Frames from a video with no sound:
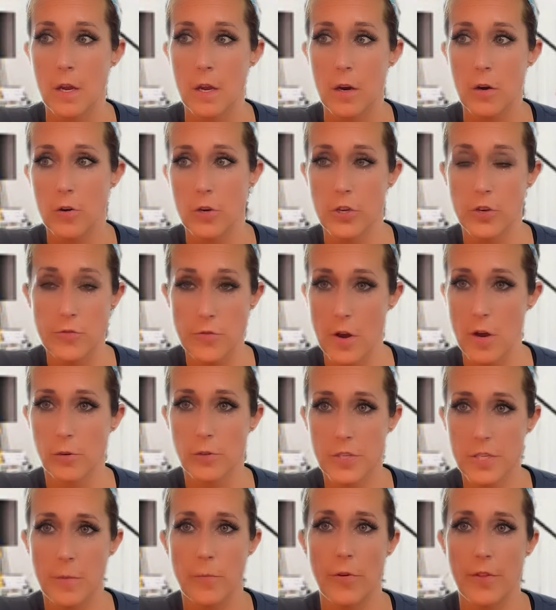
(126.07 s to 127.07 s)
or you know
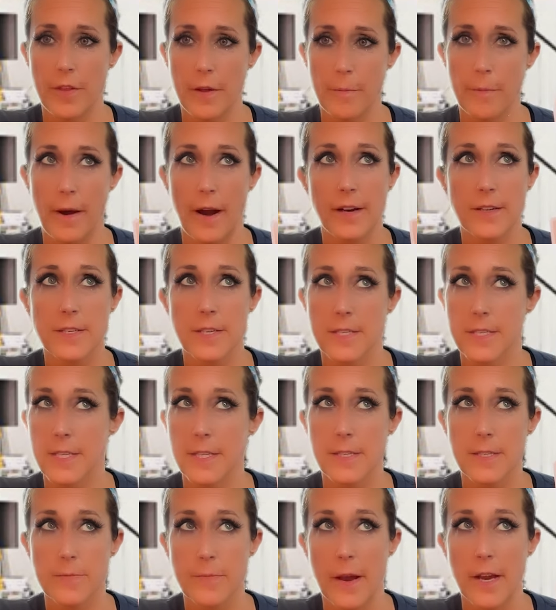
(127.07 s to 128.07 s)
someone that
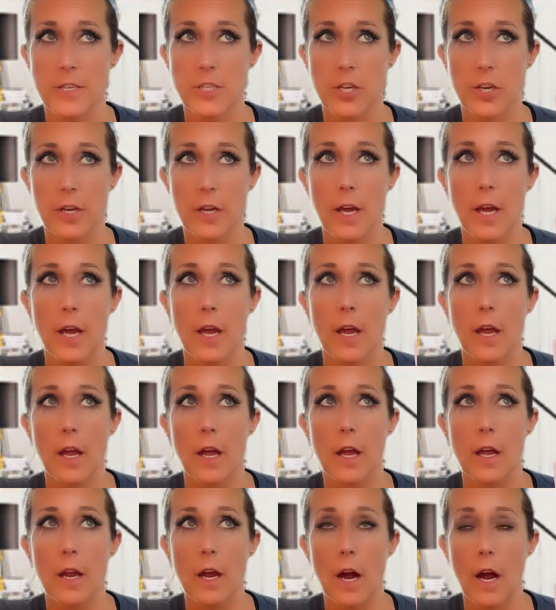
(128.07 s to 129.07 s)
practices magic,
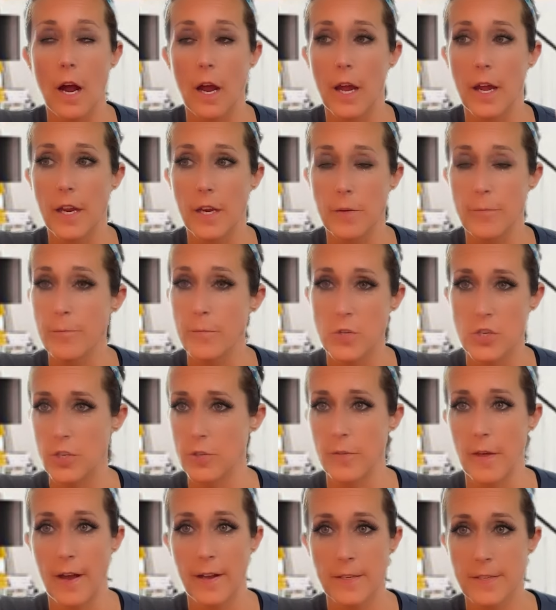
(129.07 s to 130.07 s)
I do
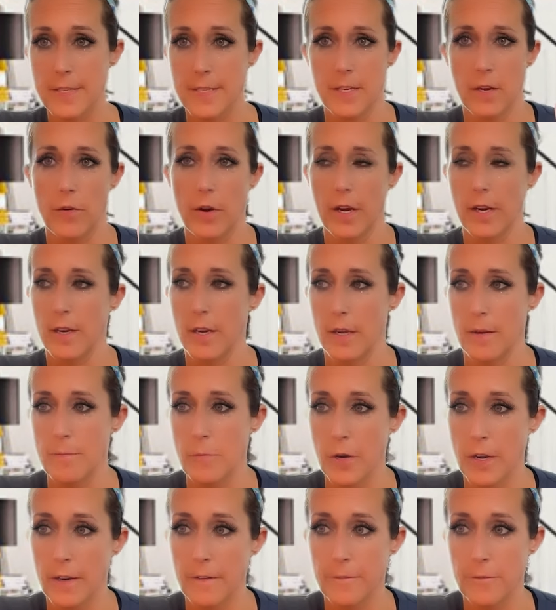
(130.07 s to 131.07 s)
that, so I can
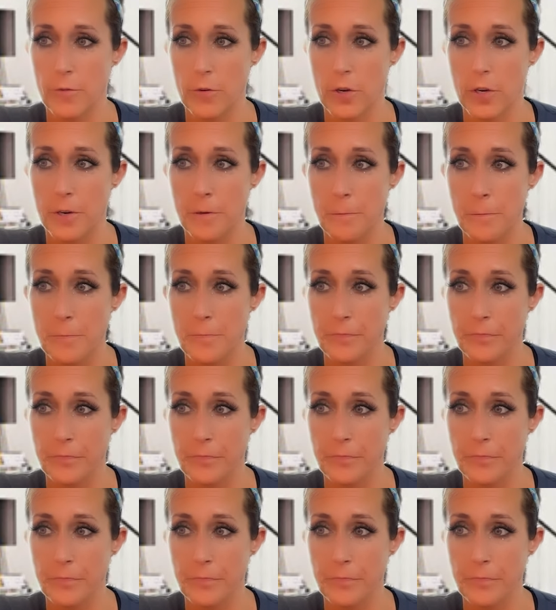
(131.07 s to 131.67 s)
break it for you.